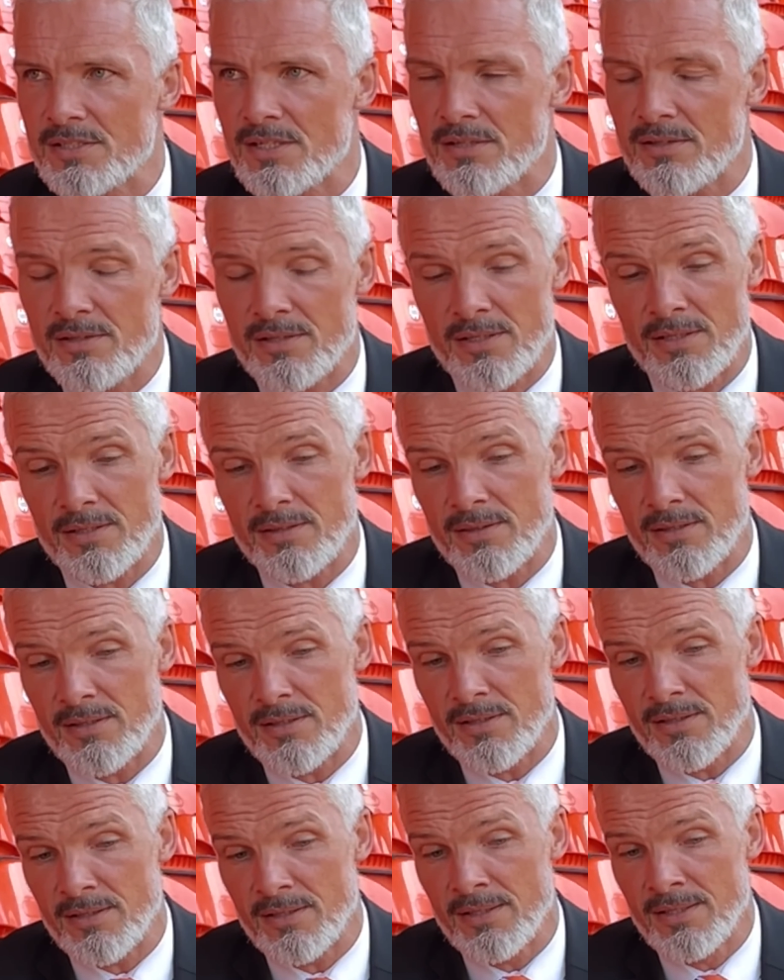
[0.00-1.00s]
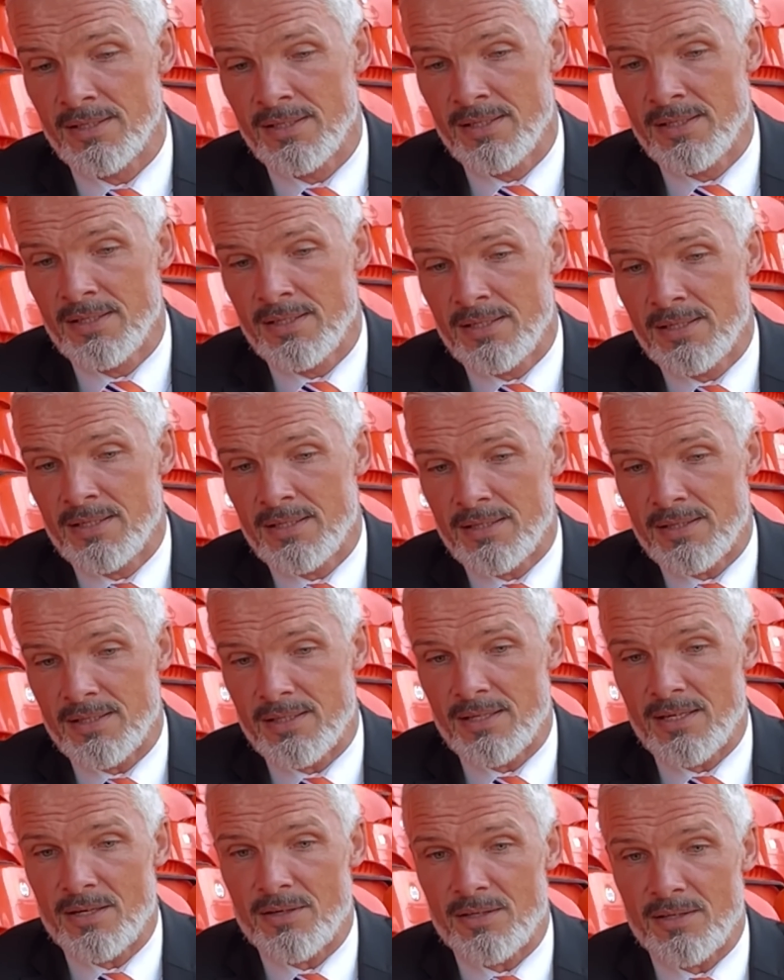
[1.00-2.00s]
I think the
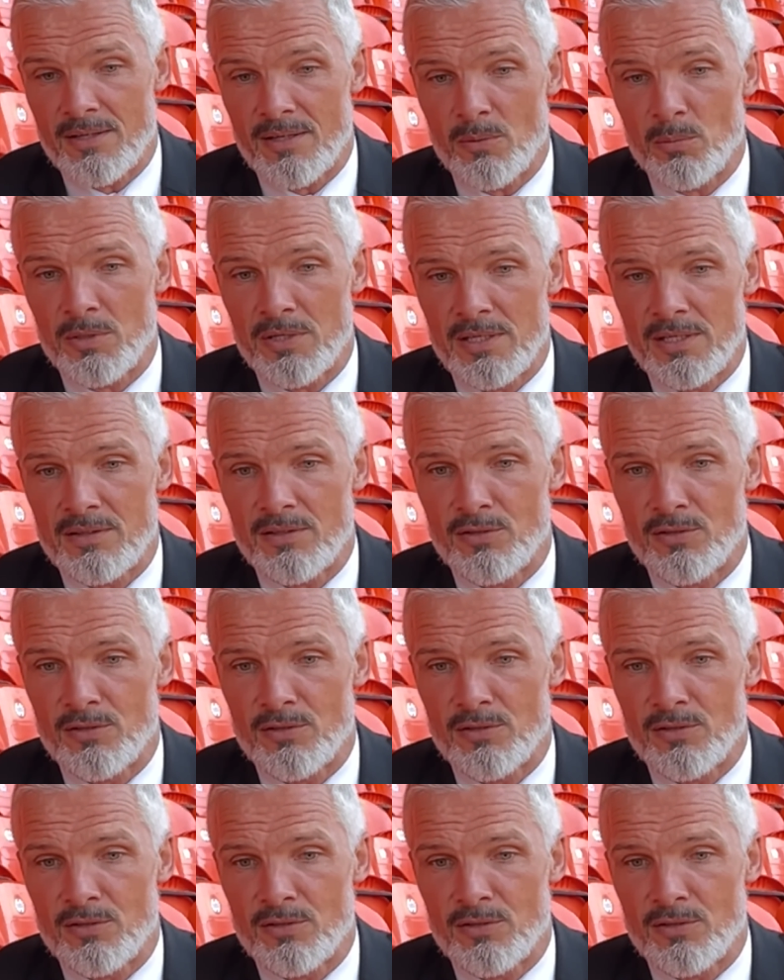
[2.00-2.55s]
area that we need